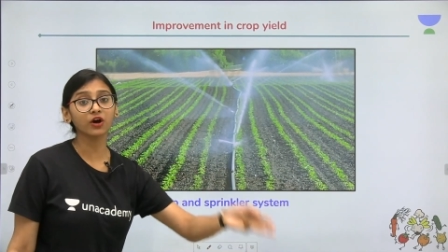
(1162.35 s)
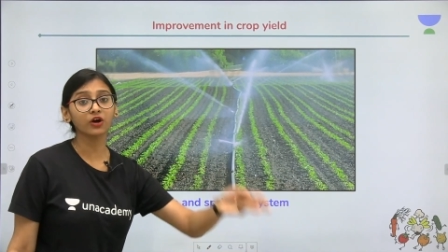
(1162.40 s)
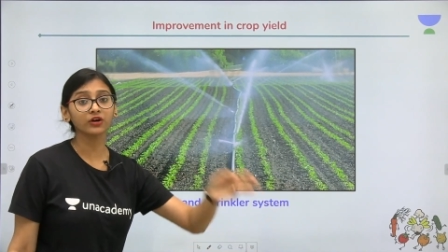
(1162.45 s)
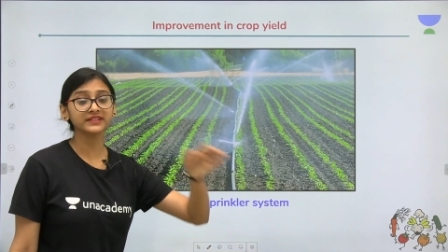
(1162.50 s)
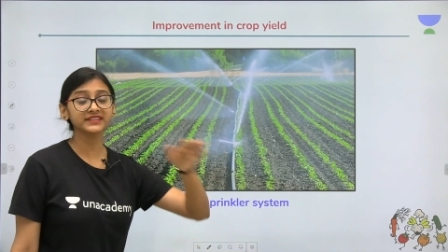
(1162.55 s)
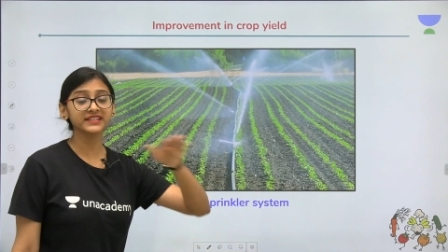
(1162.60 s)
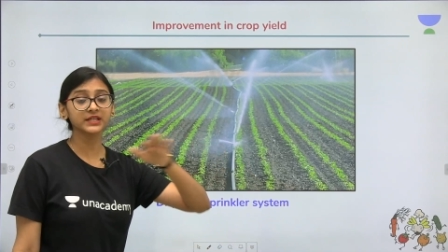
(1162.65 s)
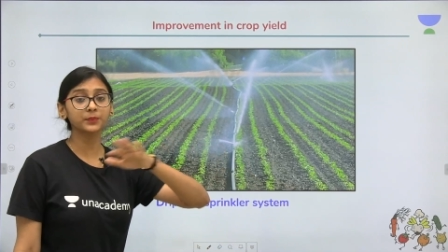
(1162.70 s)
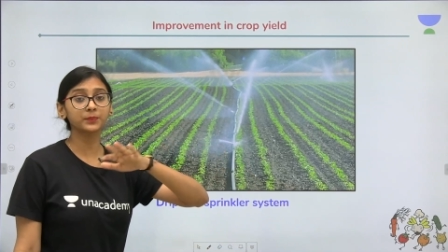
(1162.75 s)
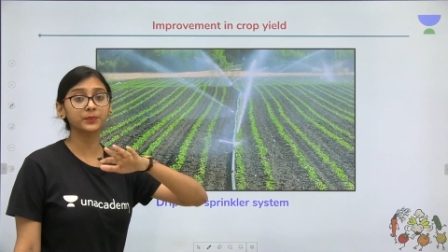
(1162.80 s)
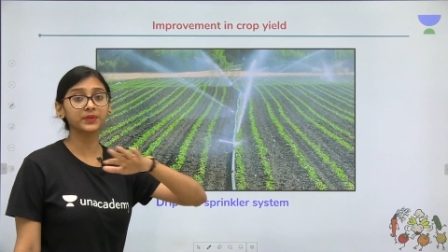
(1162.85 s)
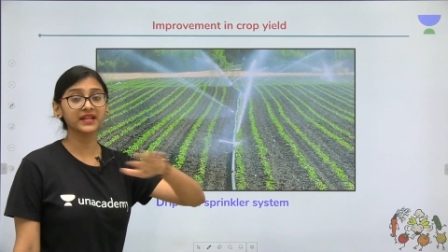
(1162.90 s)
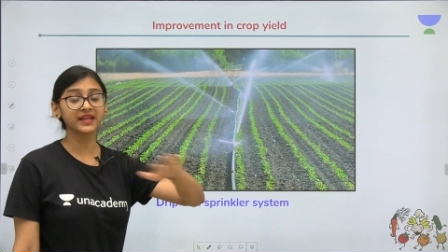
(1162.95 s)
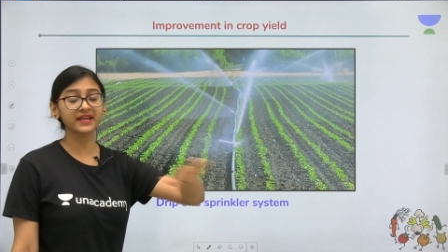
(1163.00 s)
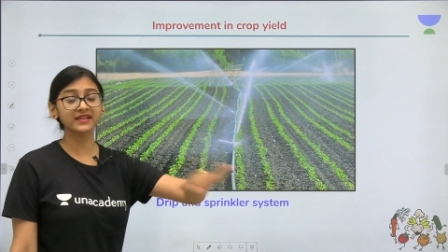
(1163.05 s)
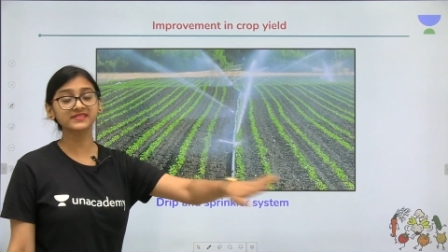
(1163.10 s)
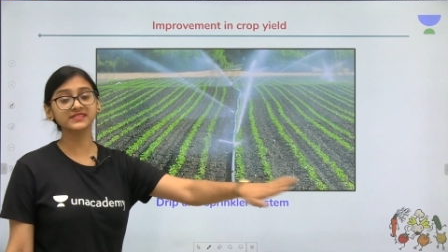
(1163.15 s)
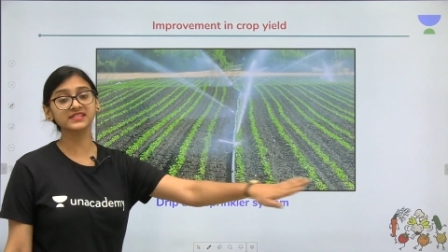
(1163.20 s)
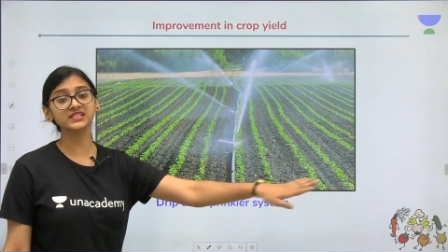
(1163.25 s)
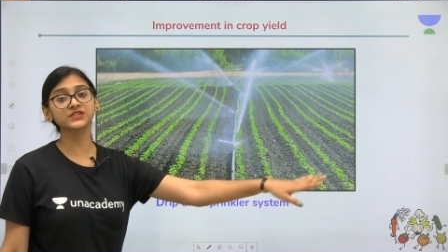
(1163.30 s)
on the
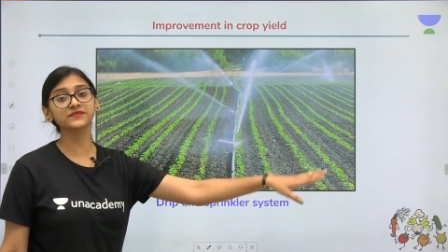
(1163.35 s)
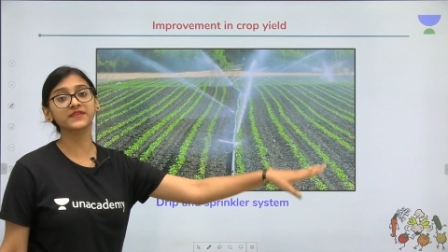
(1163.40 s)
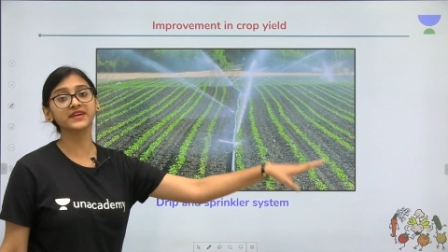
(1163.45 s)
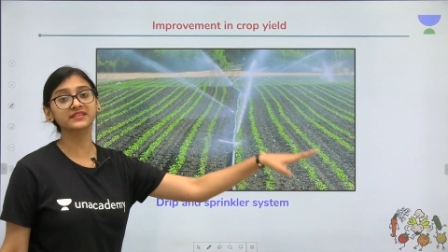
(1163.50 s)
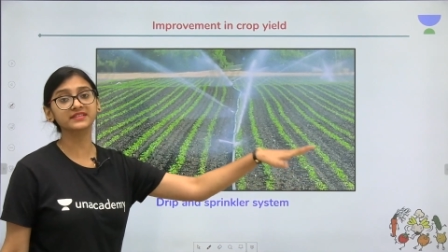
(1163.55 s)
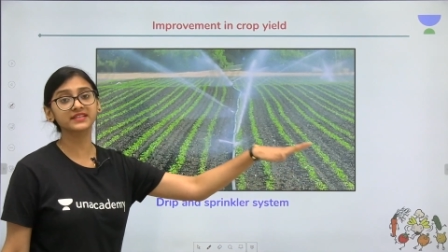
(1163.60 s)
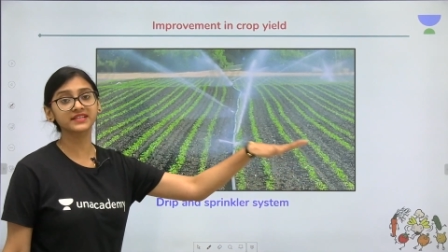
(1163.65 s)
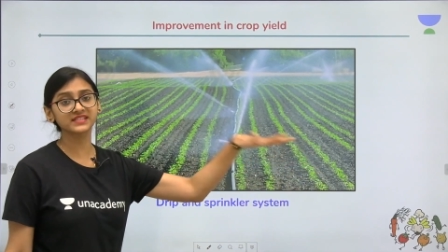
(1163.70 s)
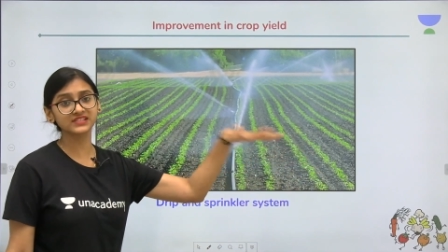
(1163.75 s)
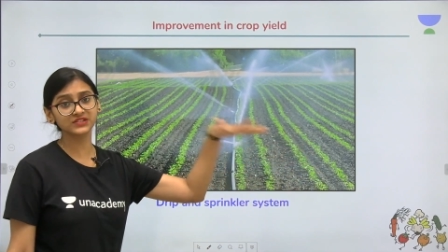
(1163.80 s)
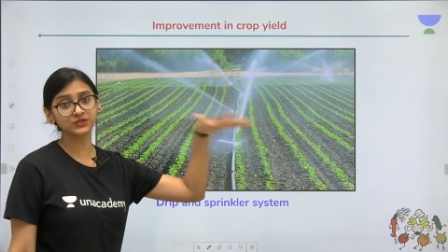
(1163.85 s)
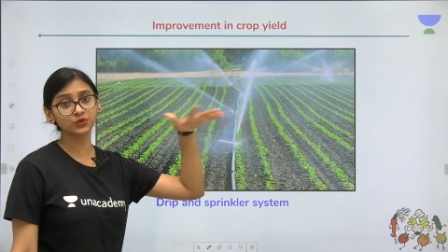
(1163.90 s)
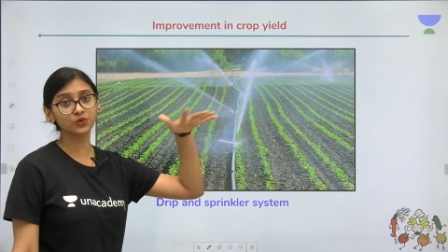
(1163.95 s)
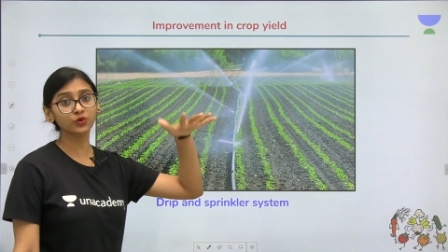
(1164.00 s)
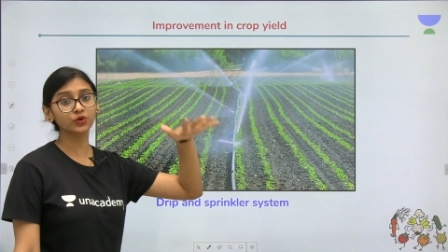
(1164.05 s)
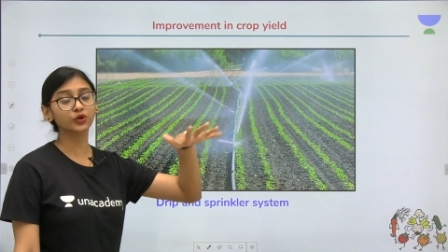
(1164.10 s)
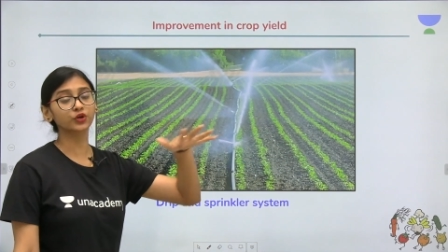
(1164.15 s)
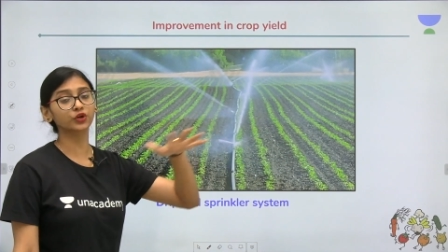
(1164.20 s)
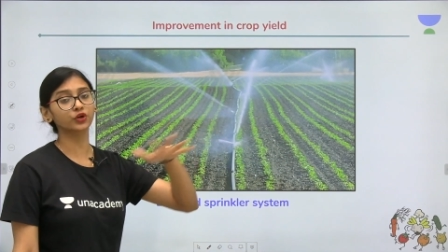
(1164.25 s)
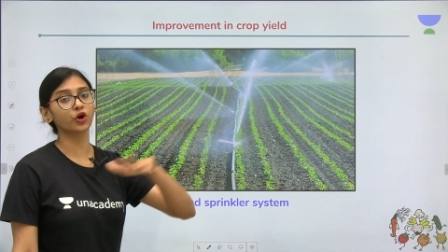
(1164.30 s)
places where there is
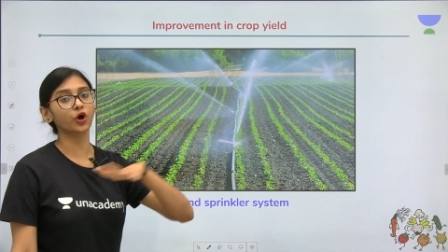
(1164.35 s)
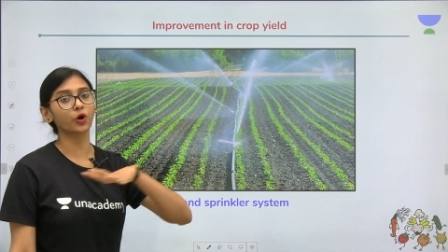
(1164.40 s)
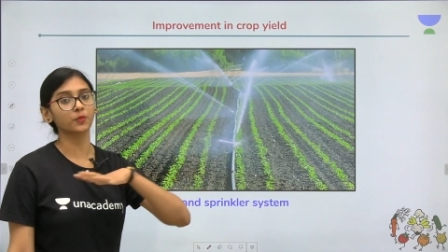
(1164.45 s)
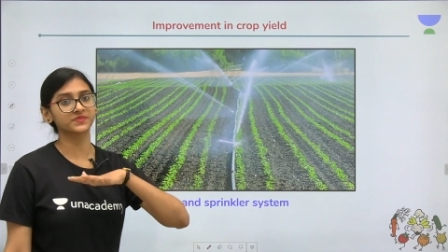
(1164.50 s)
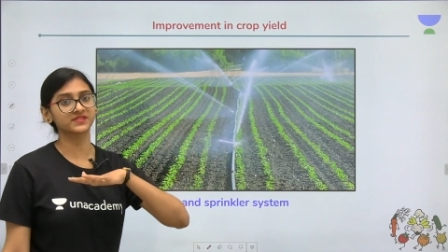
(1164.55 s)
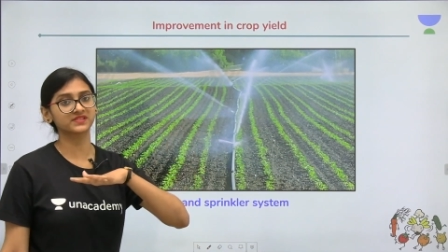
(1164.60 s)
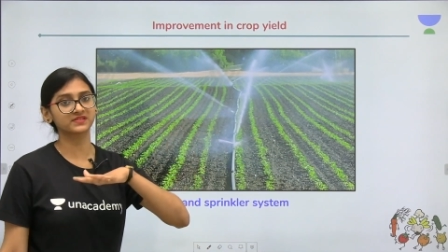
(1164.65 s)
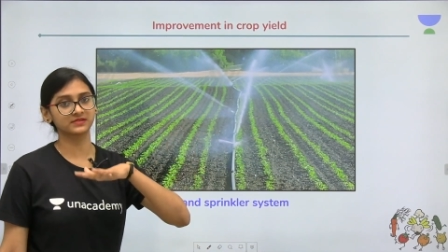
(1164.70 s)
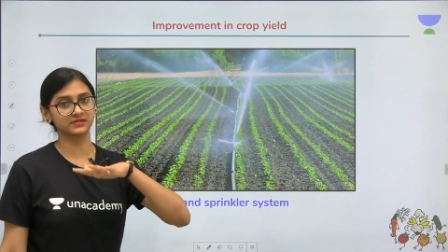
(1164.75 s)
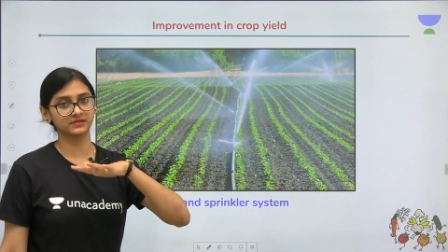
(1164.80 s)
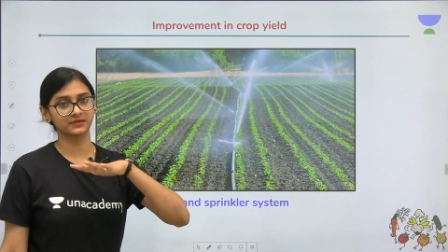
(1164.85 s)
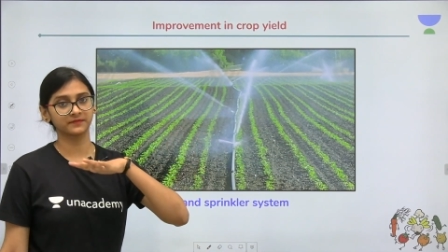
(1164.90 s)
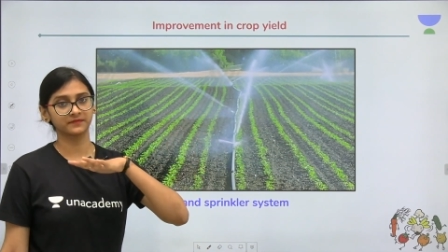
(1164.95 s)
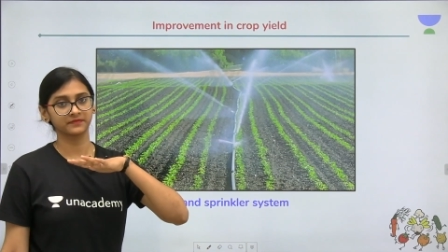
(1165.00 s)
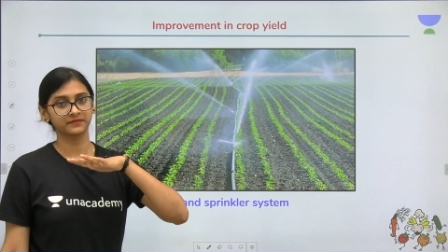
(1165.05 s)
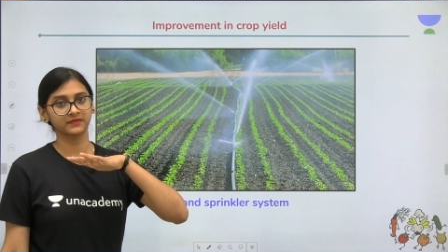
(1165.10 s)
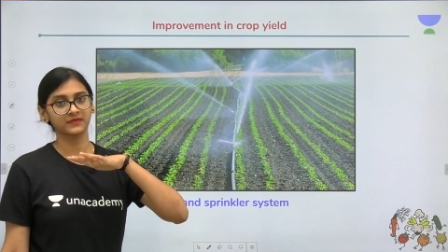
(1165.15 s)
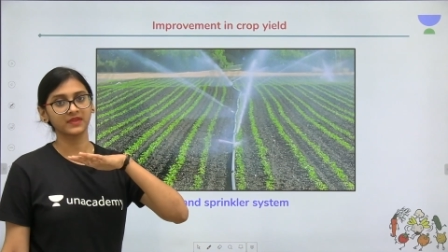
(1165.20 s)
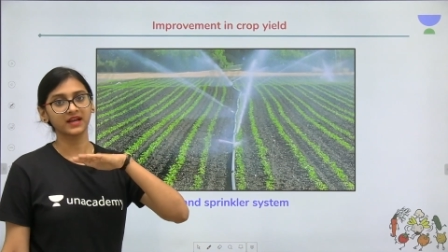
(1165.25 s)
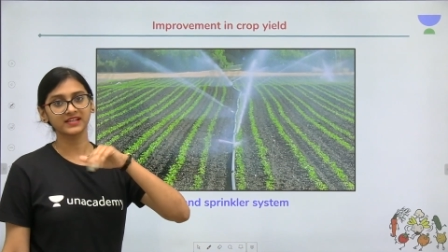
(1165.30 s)
no crops
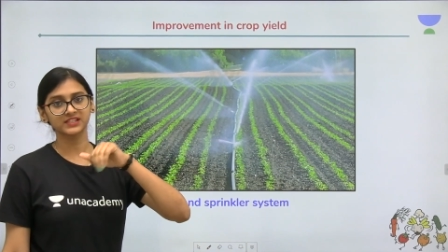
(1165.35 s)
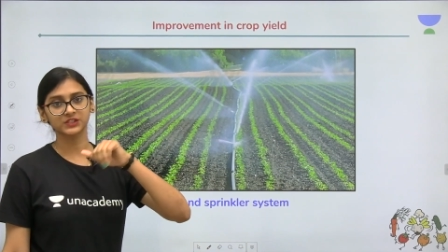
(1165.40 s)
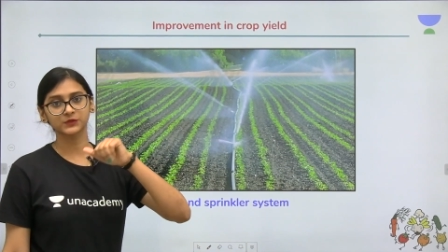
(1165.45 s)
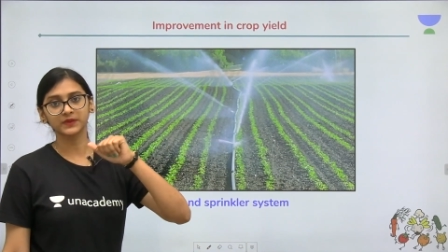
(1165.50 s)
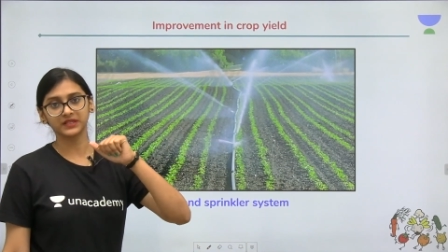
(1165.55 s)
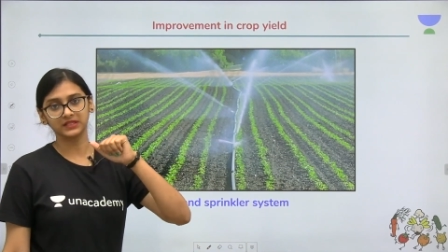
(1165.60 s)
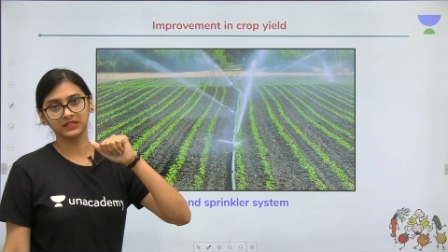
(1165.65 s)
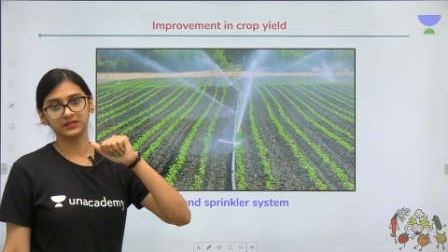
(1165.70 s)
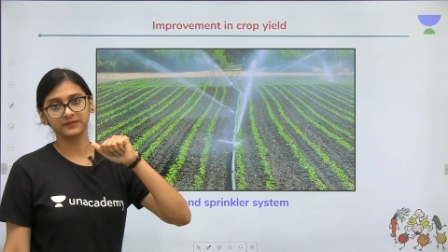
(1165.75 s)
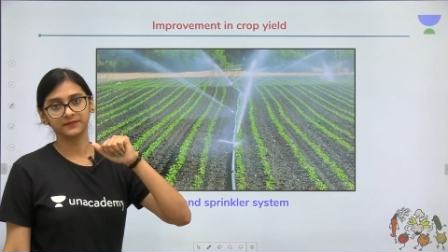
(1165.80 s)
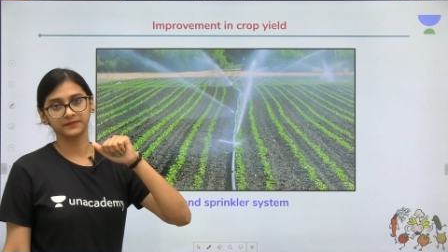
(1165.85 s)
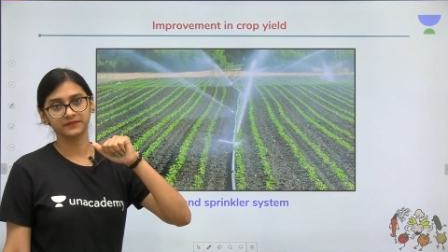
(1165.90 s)
as well,